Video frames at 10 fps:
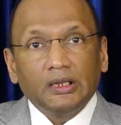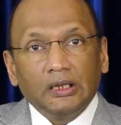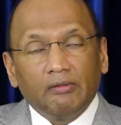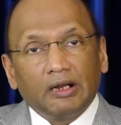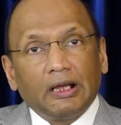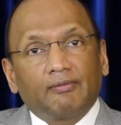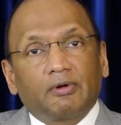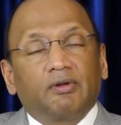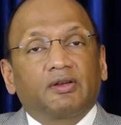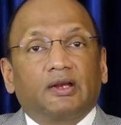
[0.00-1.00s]
Even after
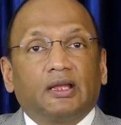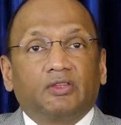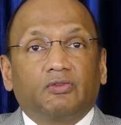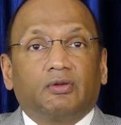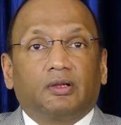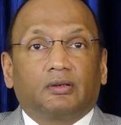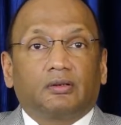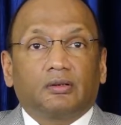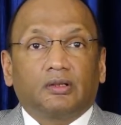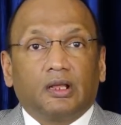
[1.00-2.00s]
we transfer
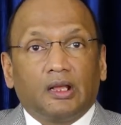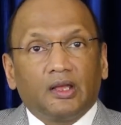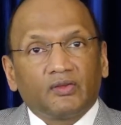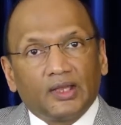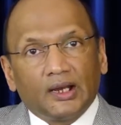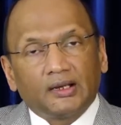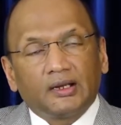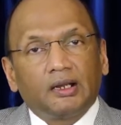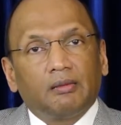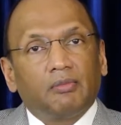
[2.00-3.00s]
a
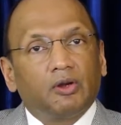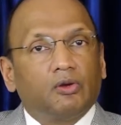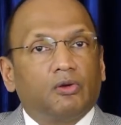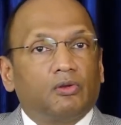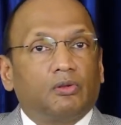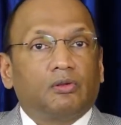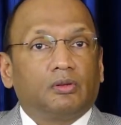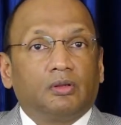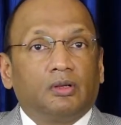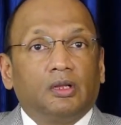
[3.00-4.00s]
selected embryo,
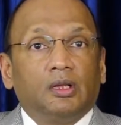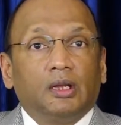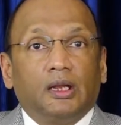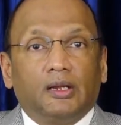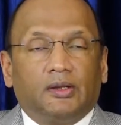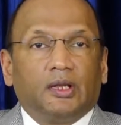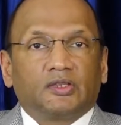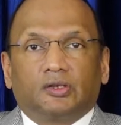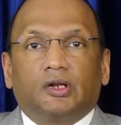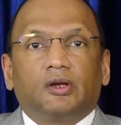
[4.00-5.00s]
it
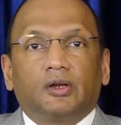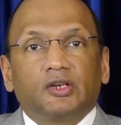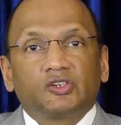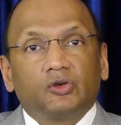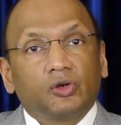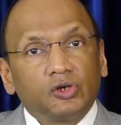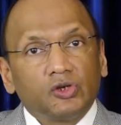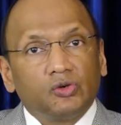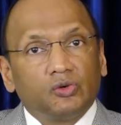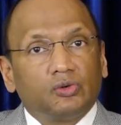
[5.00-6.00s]
does not assure
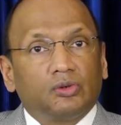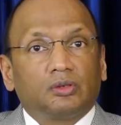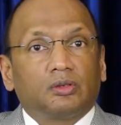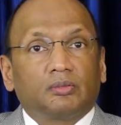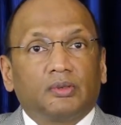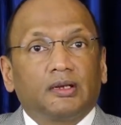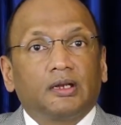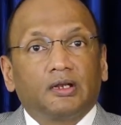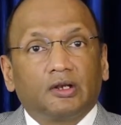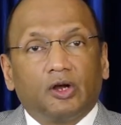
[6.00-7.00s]
you that
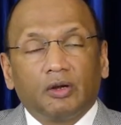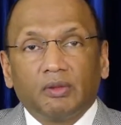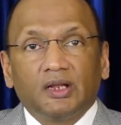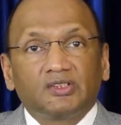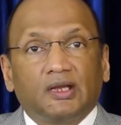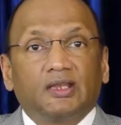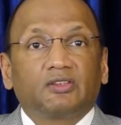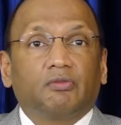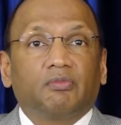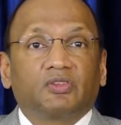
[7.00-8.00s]
there will not be a chance
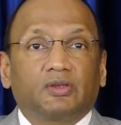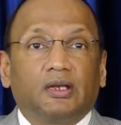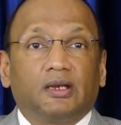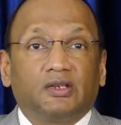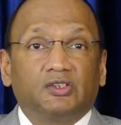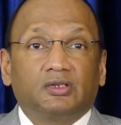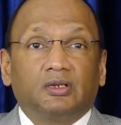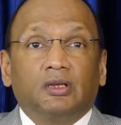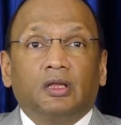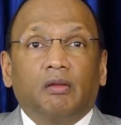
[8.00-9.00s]
of miscarriage,
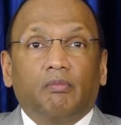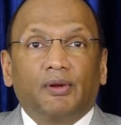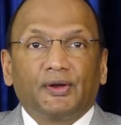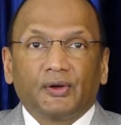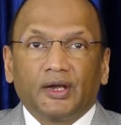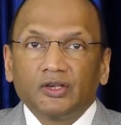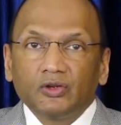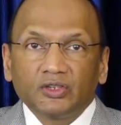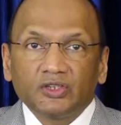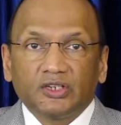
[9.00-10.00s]
but
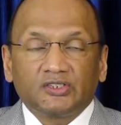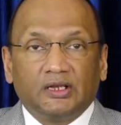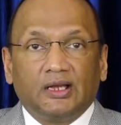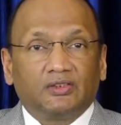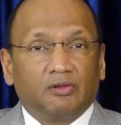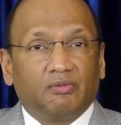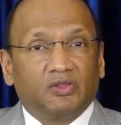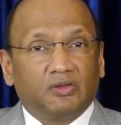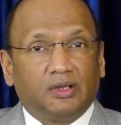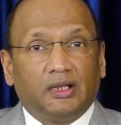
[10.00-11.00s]
reduces the chance of
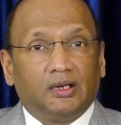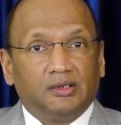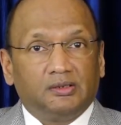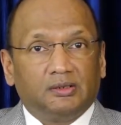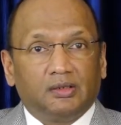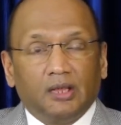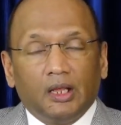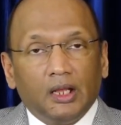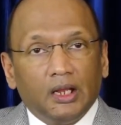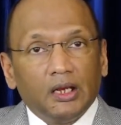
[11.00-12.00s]
miscarriage.
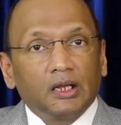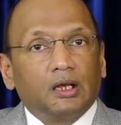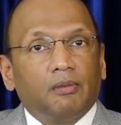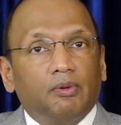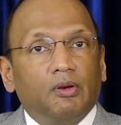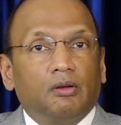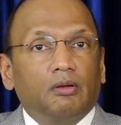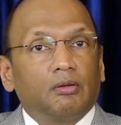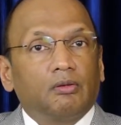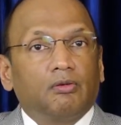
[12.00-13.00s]
Any couple
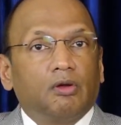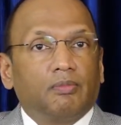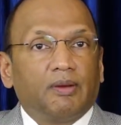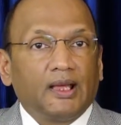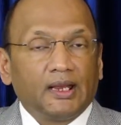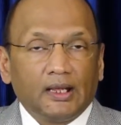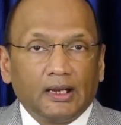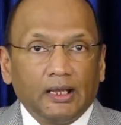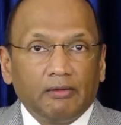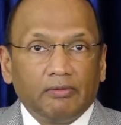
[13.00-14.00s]
who are planning an
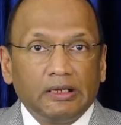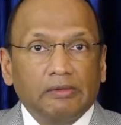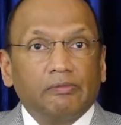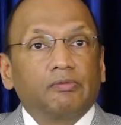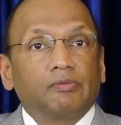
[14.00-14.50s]
IVF